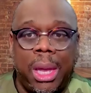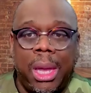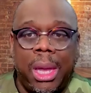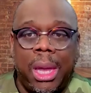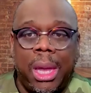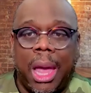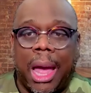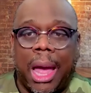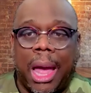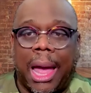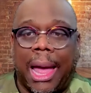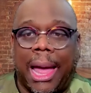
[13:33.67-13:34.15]

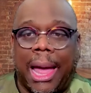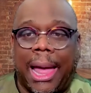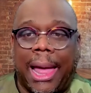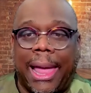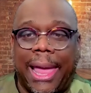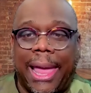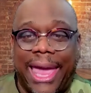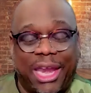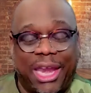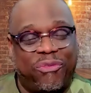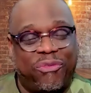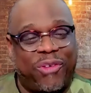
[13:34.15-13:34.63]

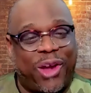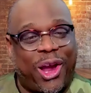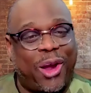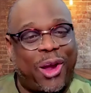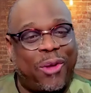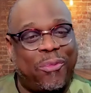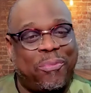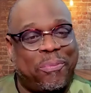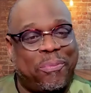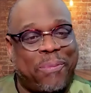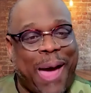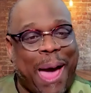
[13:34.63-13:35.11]
at a
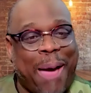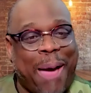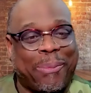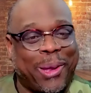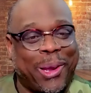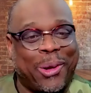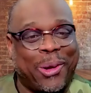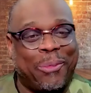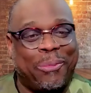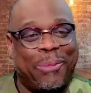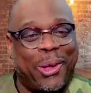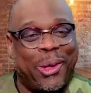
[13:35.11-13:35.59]
very
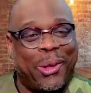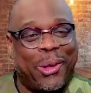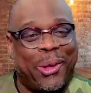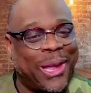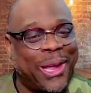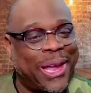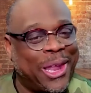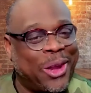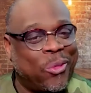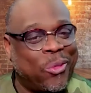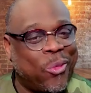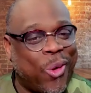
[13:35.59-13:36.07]
popular building
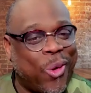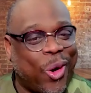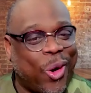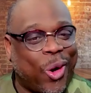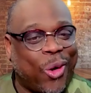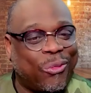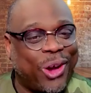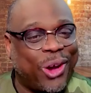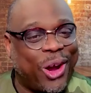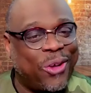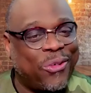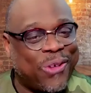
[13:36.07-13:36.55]
in the world,
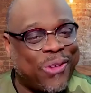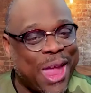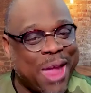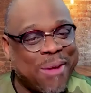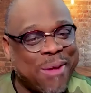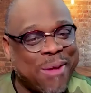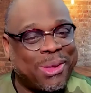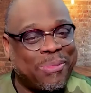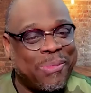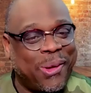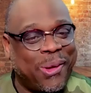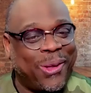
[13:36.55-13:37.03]
very
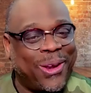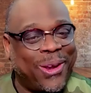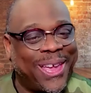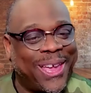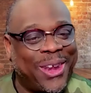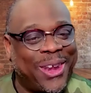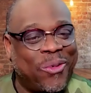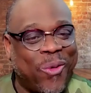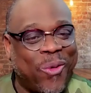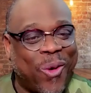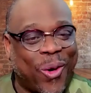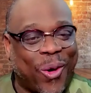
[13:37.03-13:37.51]
famous building in
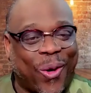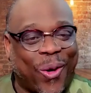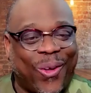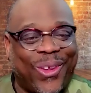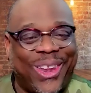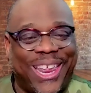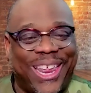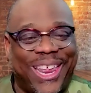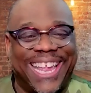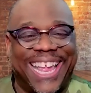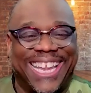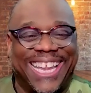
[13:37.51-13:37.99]
the world.
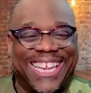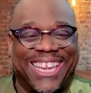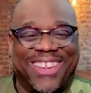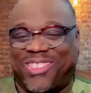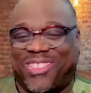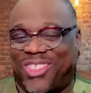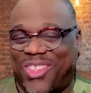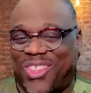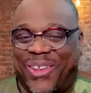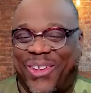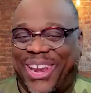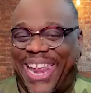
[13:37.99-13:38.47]

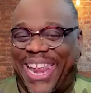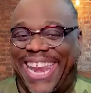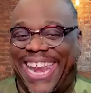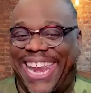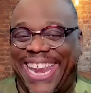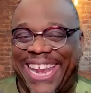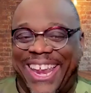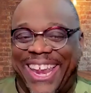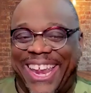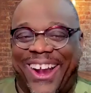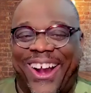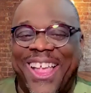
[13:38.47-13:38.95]
Just throwing that in
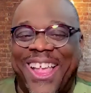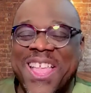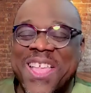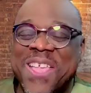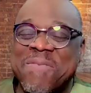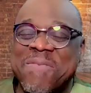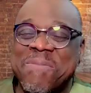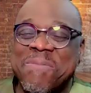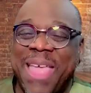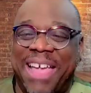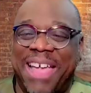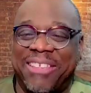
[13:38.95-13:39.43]
there
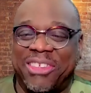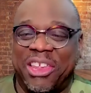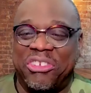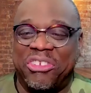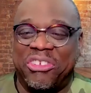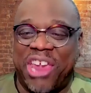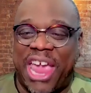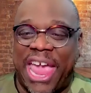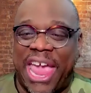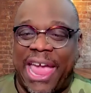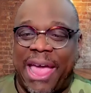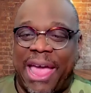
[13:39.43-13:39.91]
as a
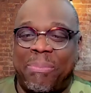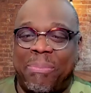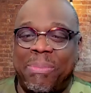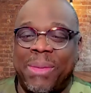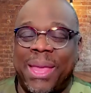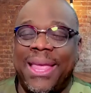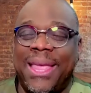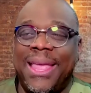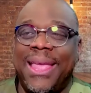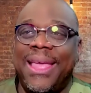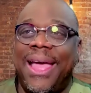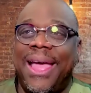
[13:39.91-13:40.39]
jab.
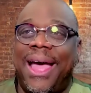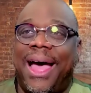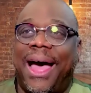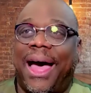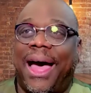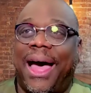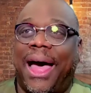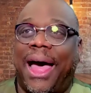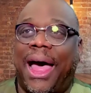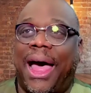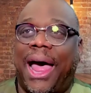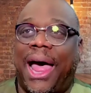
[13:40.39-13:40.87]

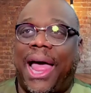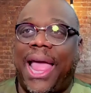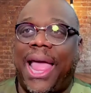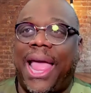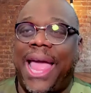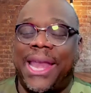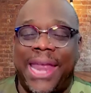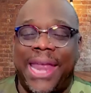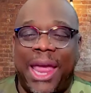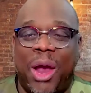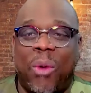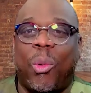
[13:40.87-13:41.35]

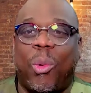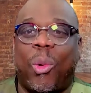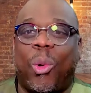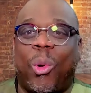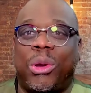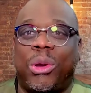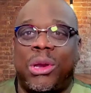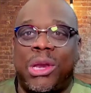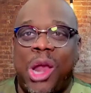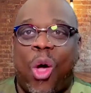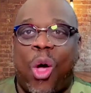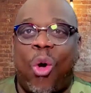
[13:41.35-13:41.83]
And there were
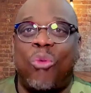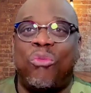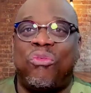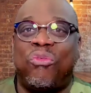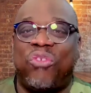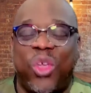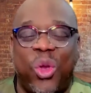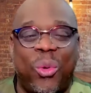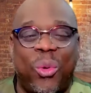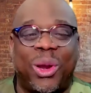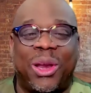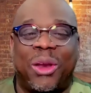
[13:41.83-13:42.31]
no
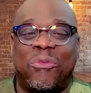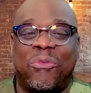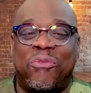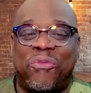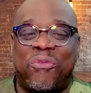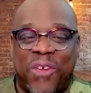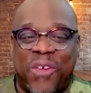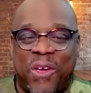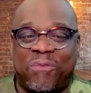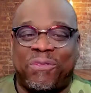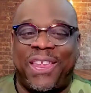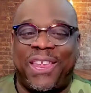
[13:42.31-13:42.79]
fewer than
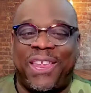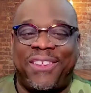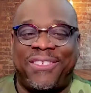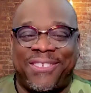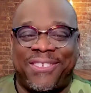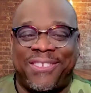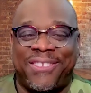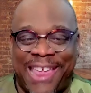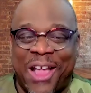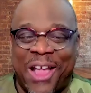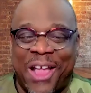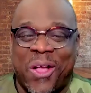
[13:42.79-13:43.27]
50
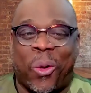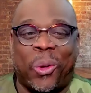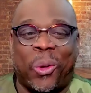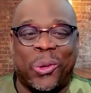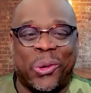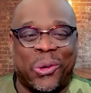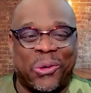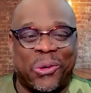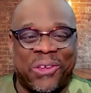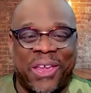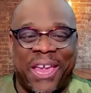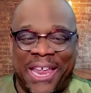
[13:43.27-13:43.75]

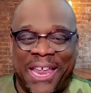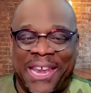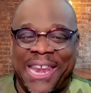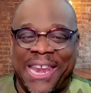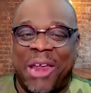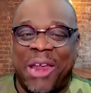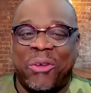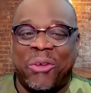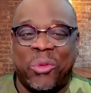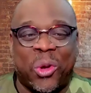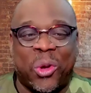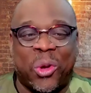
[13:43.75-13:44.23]
stakeholders in
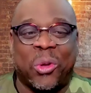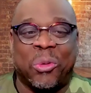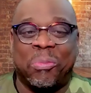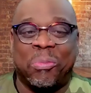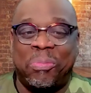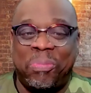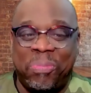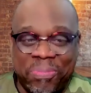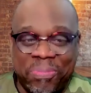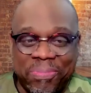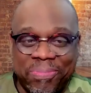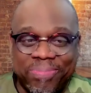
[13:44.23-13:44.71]
that room
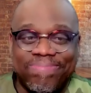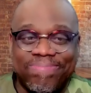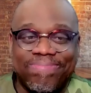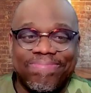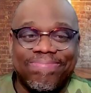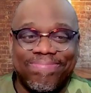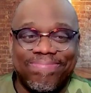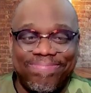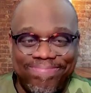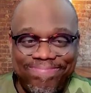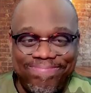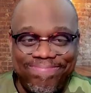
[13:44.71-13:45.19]

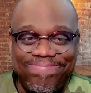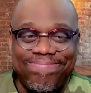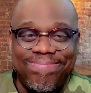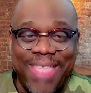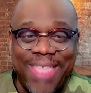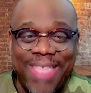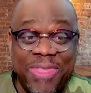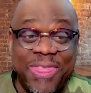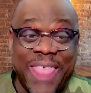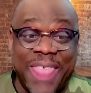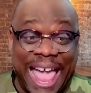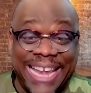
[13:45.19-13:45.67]

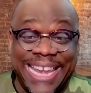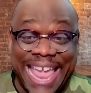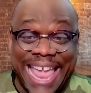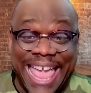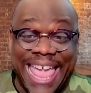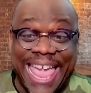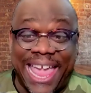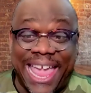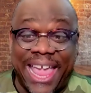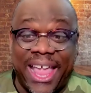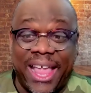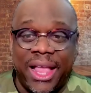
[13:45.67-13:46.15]
that
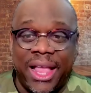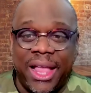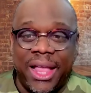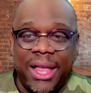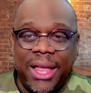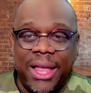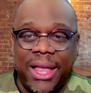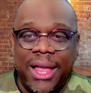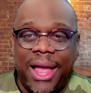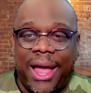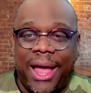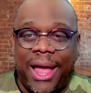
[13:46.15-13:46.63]
day,
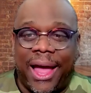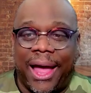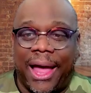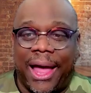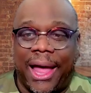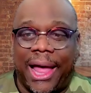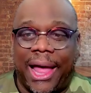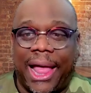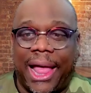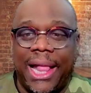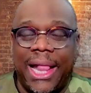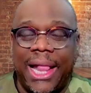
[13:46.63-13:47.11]

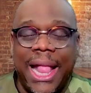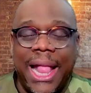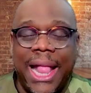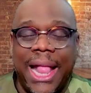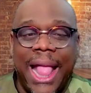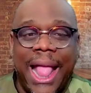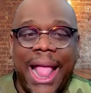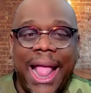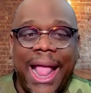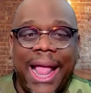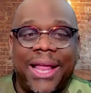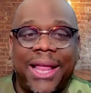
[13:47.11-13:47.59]

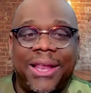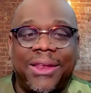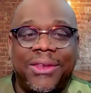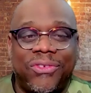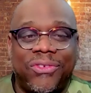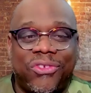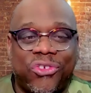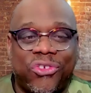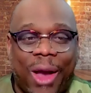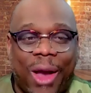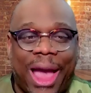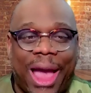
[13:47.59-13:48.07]

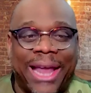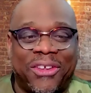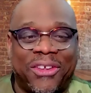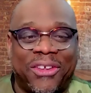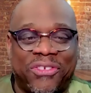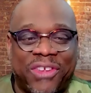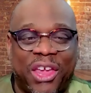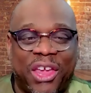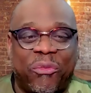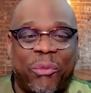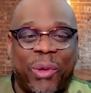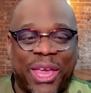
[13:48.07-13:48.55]
trying to
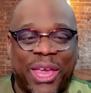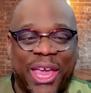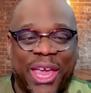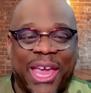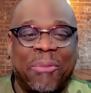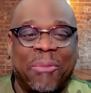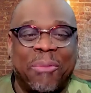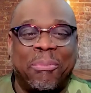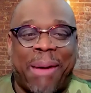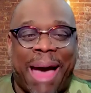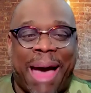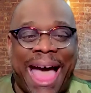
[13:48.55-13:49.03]
see if we could
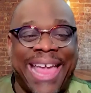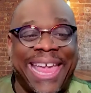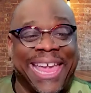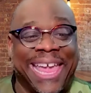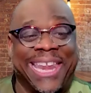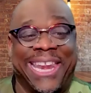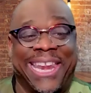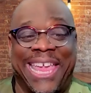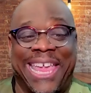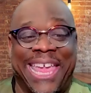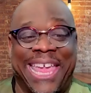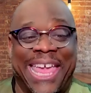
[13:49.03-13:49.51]
get buy-in
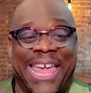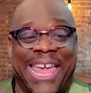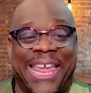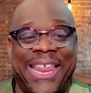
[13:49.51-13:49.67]
again.